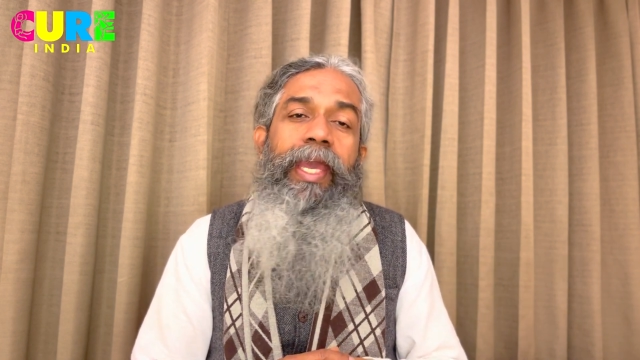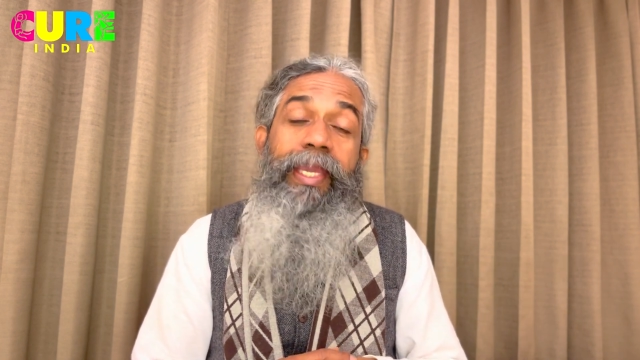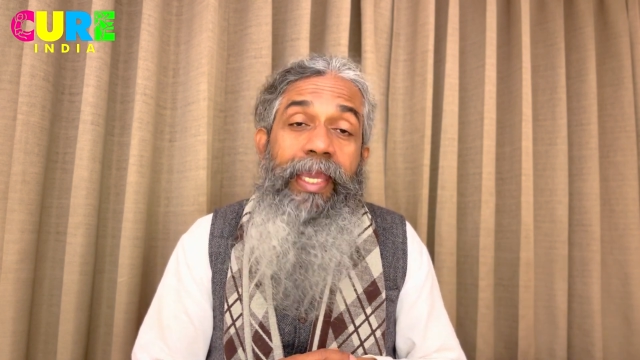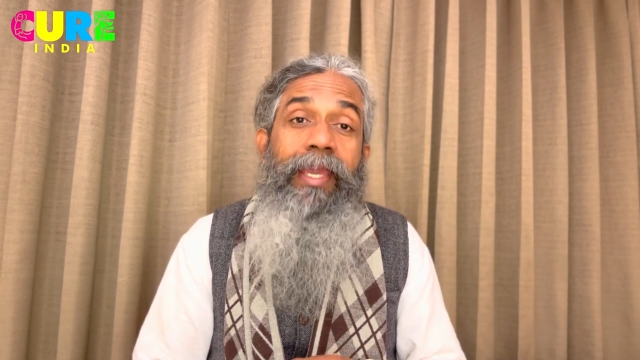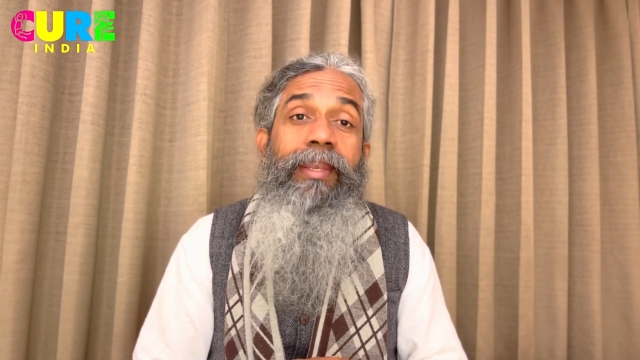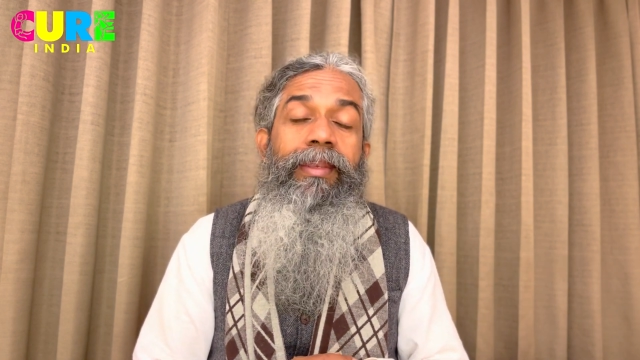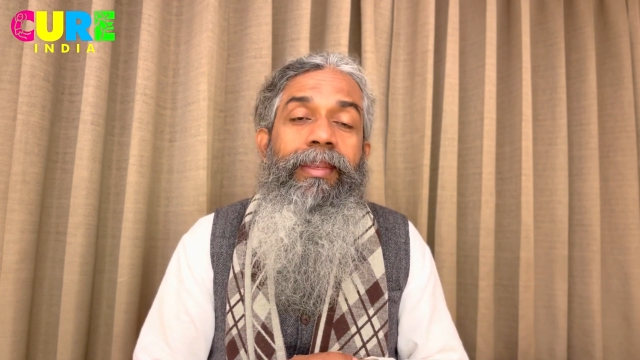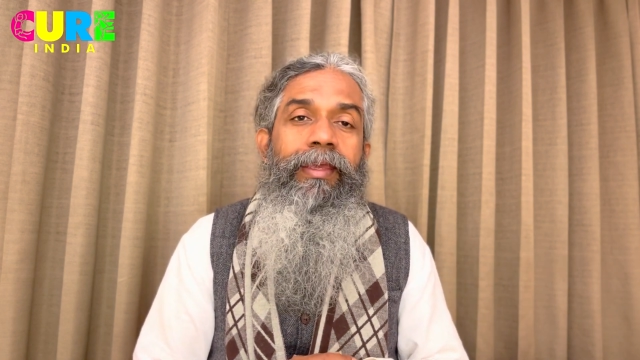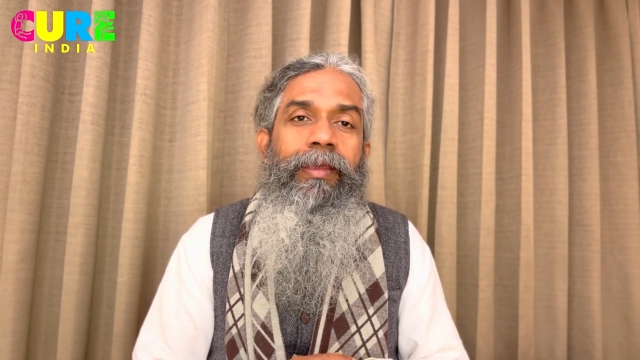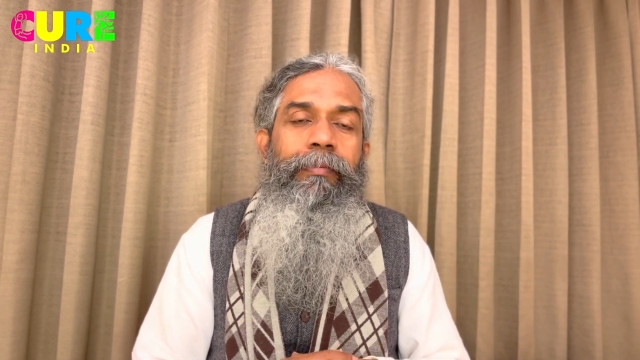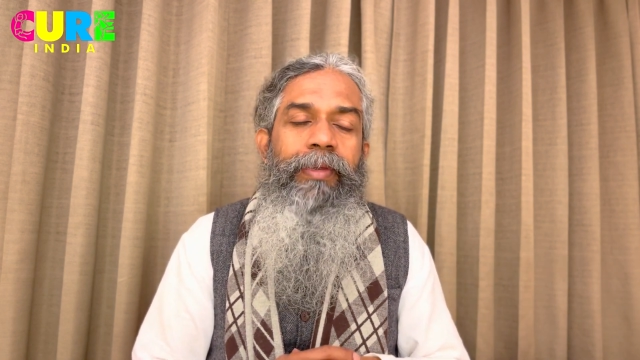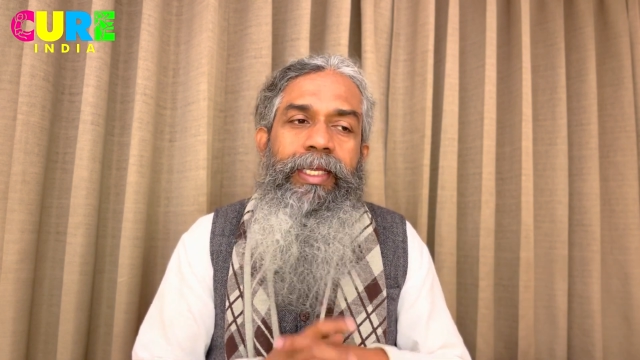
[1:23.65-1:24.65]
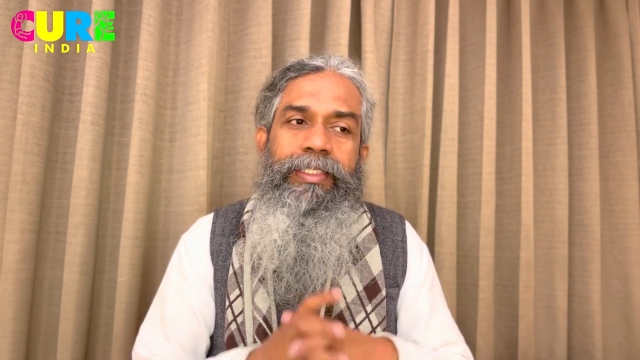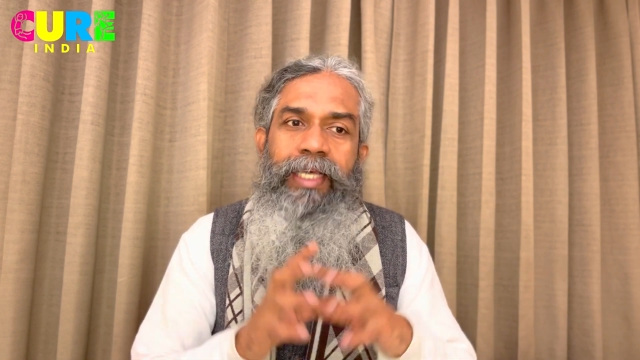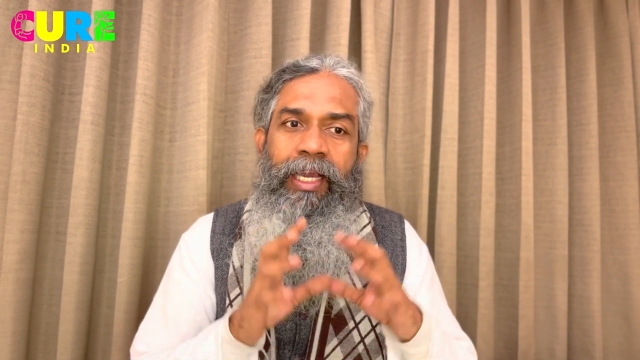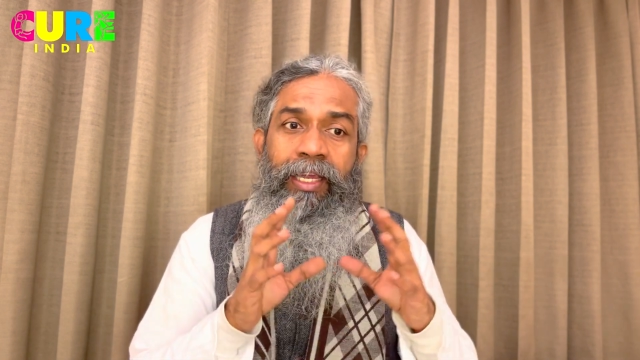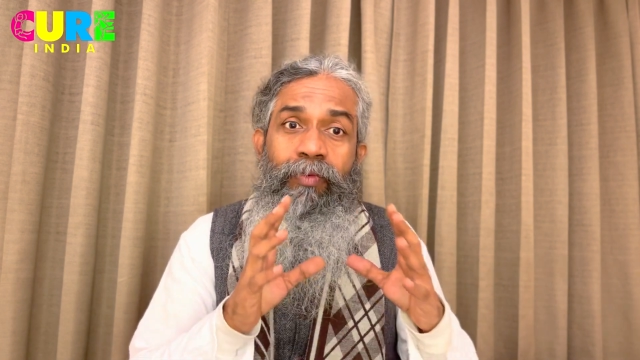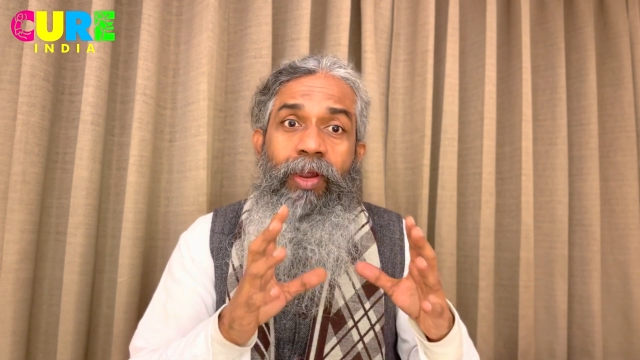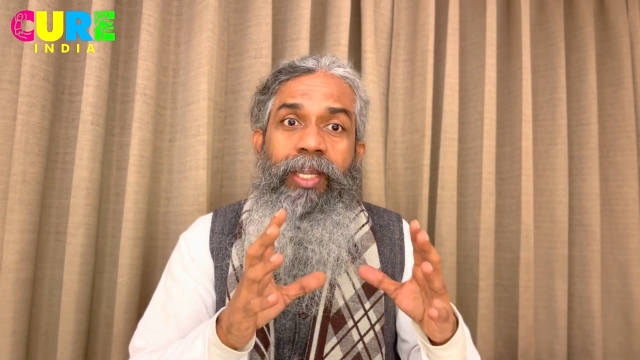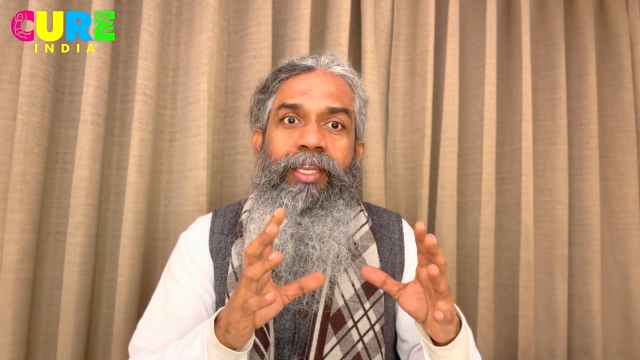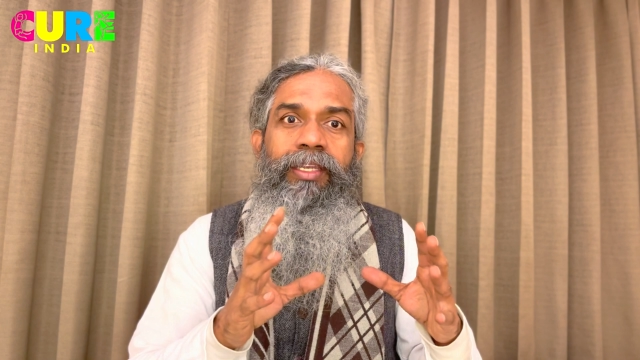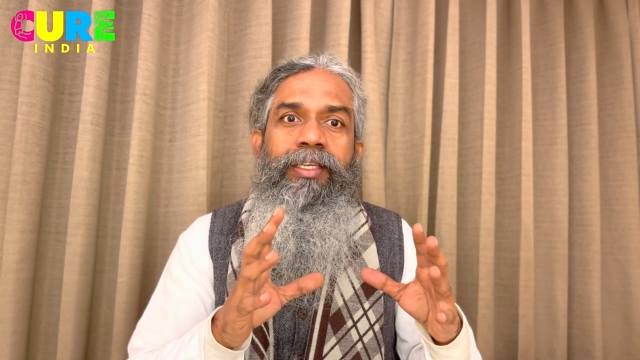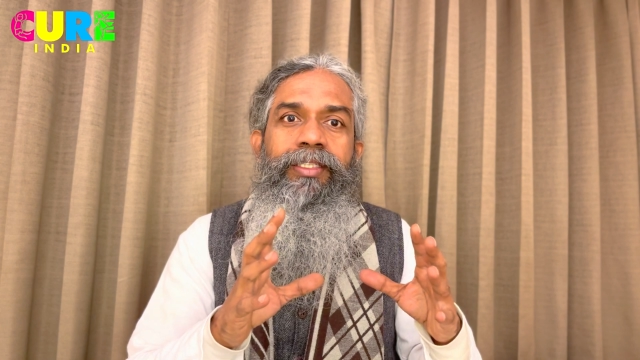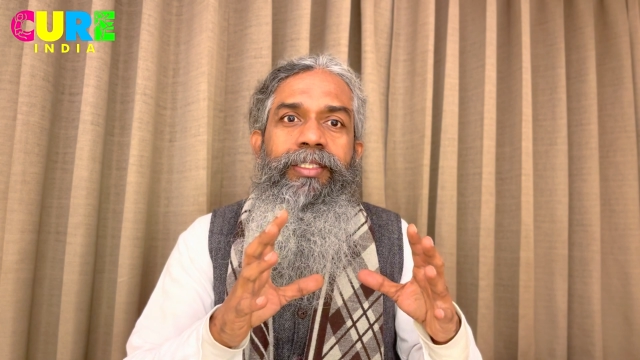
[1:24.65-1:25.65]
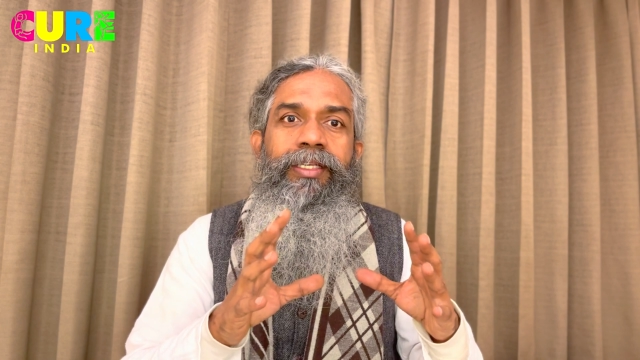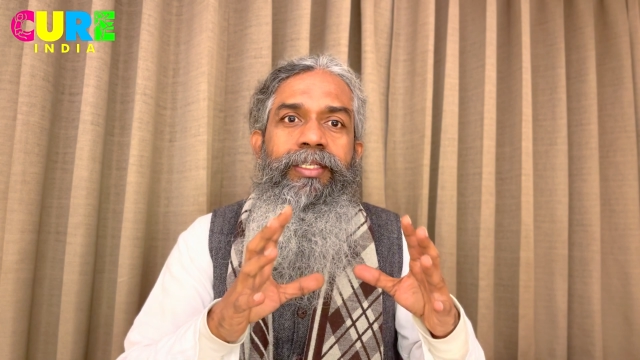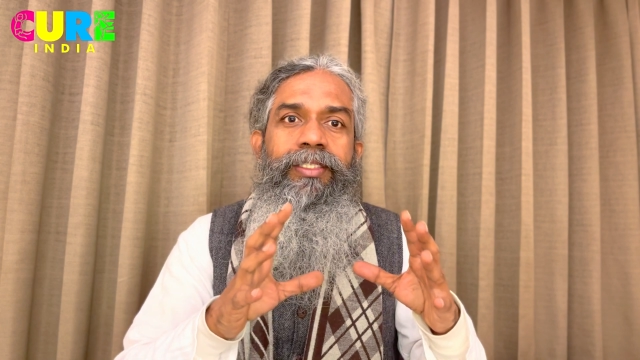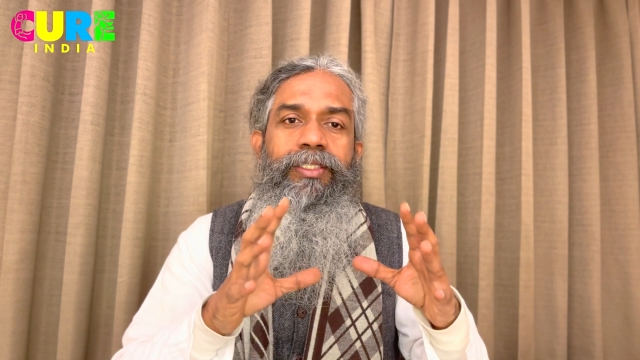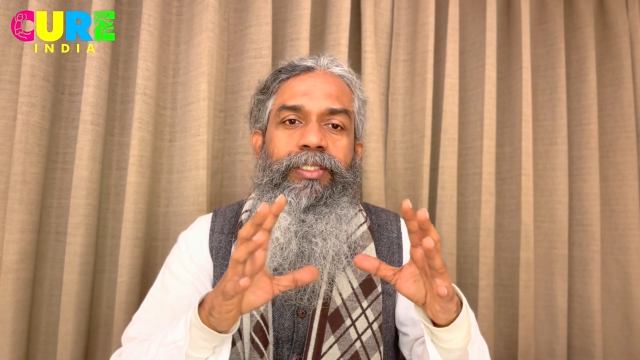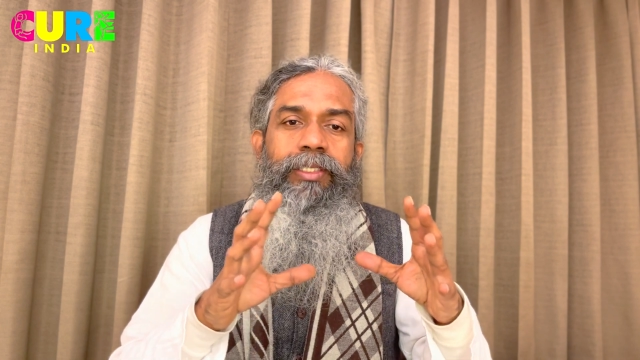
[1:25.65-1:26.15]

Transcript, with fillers: again because anganwadi teachers